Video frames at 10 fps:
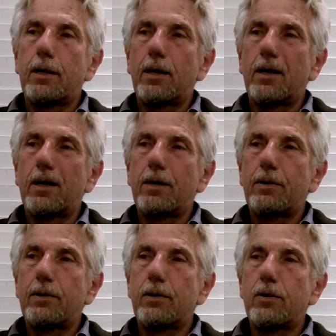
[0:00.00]
uh,
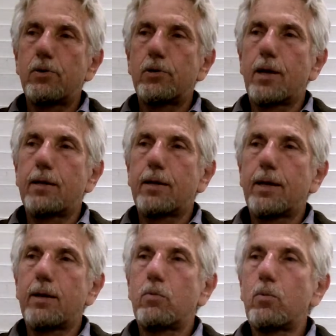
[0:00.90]
there's not
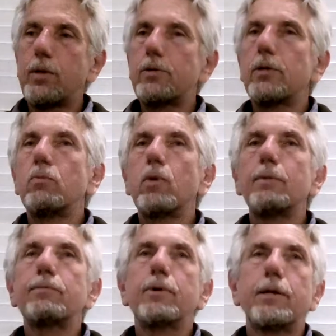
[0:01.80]
like a written
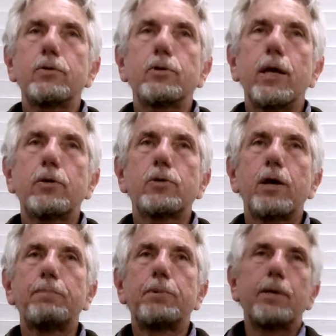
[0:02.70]
reference,
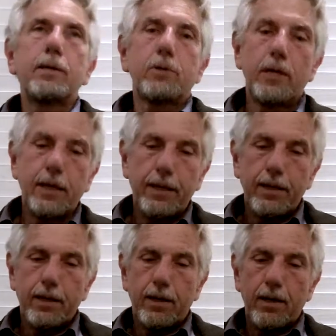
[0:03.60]
except that
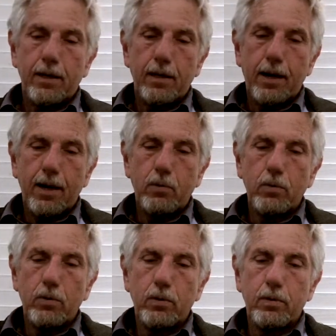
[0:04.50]
uh, I
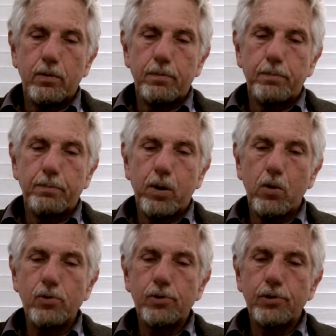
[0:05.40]
will
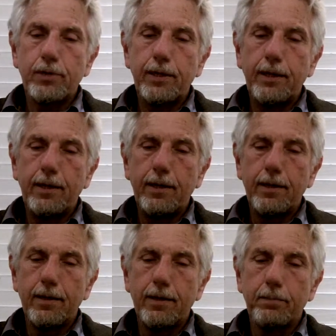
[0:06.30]
post the
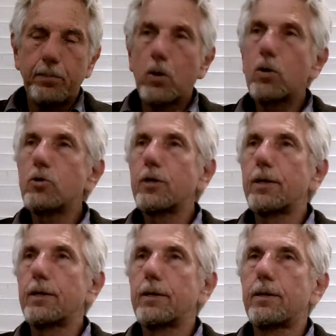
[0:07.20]

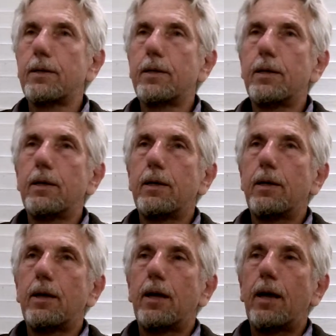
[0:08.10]
Persian
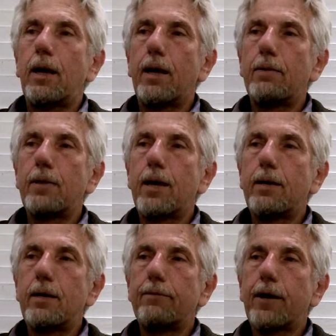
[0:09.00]
and
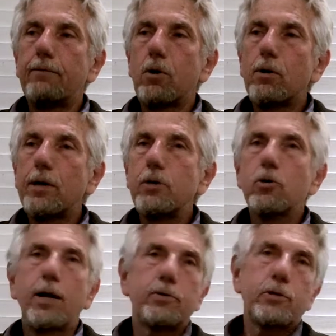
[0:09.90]
then if I've already
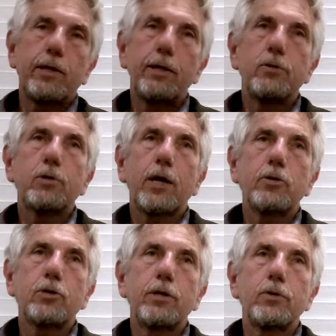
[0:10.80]
translated
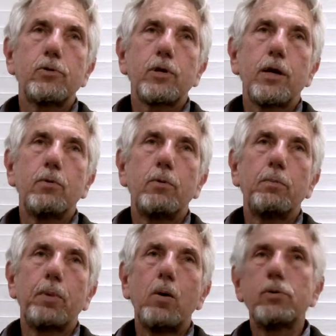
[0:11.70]
sections, I will
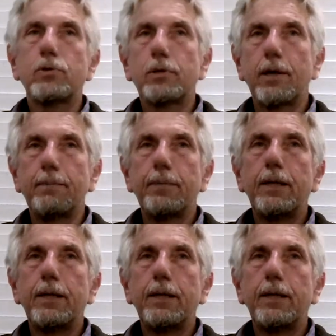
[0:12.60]
post them.